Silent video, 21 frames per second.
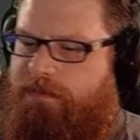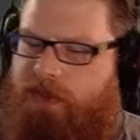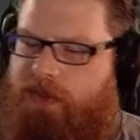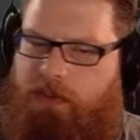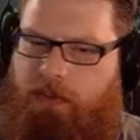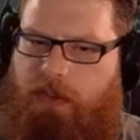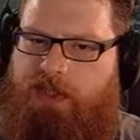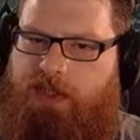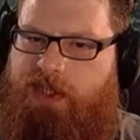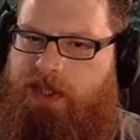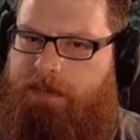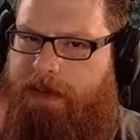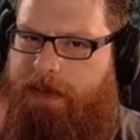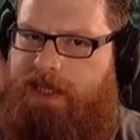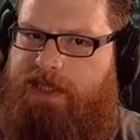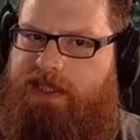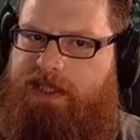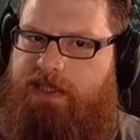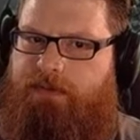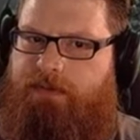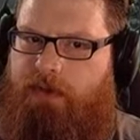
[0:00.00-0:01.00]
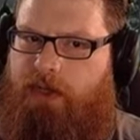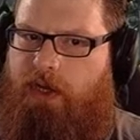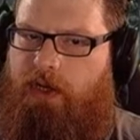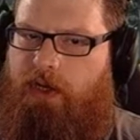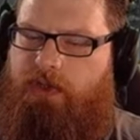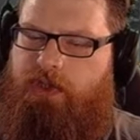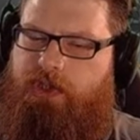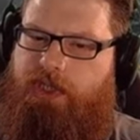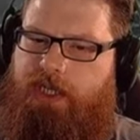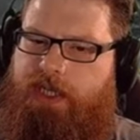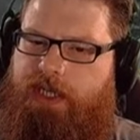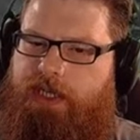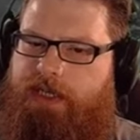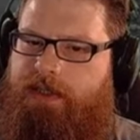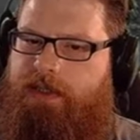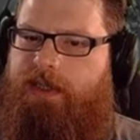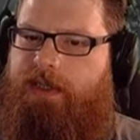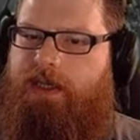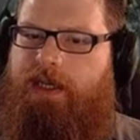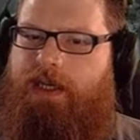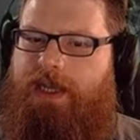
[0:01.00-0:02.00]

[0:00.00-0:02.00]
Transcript: So once the base is fully oxygenated,